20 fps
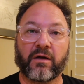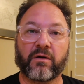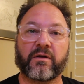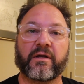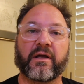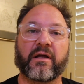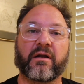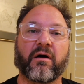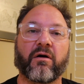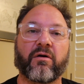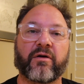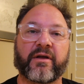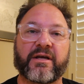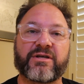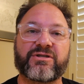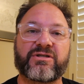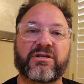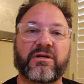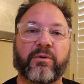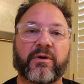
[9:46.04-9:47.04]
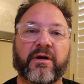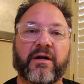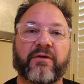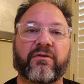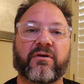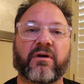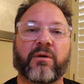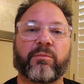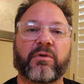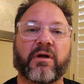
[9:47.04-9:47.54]
get all gishy,
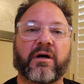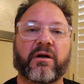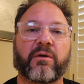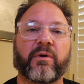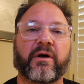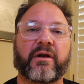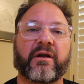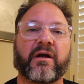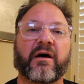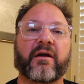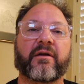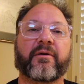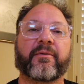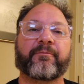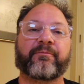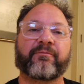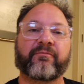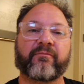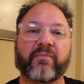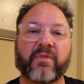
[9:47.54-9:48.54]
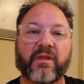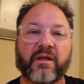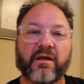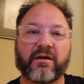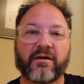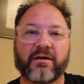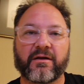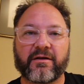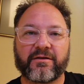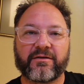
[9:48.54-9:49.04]
whatever, on blood or whatnot,
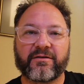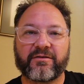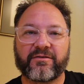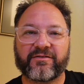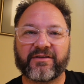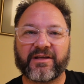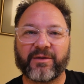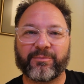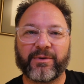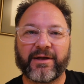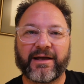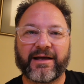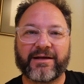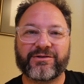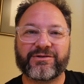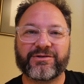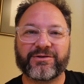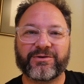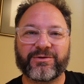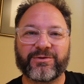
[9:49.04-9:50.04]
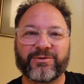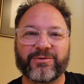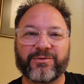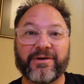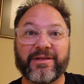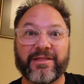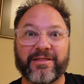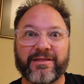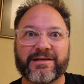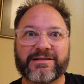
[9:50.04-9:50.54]
skip ahead
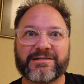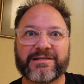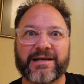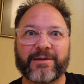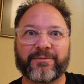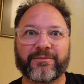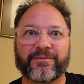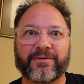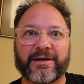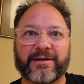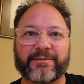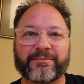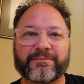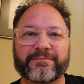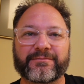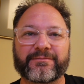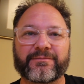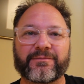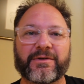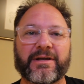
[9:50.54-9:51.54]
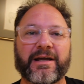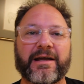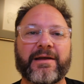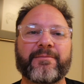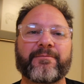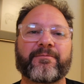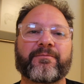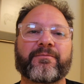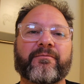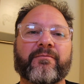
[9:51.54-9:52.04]
to this time frame,
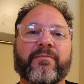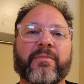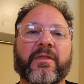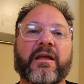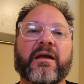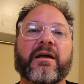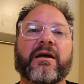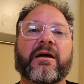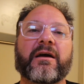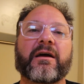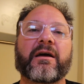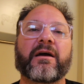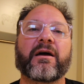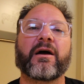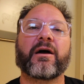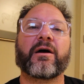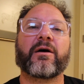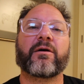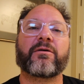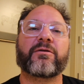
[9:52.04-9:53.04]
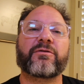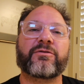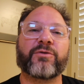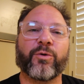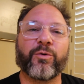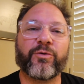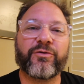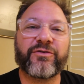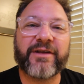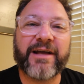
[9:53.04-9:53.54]
okay?
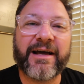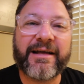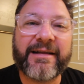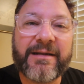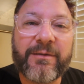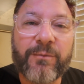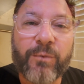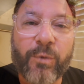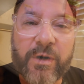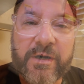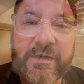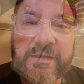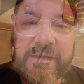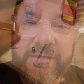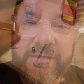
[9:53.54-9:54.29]
Don't say I didn't warn you.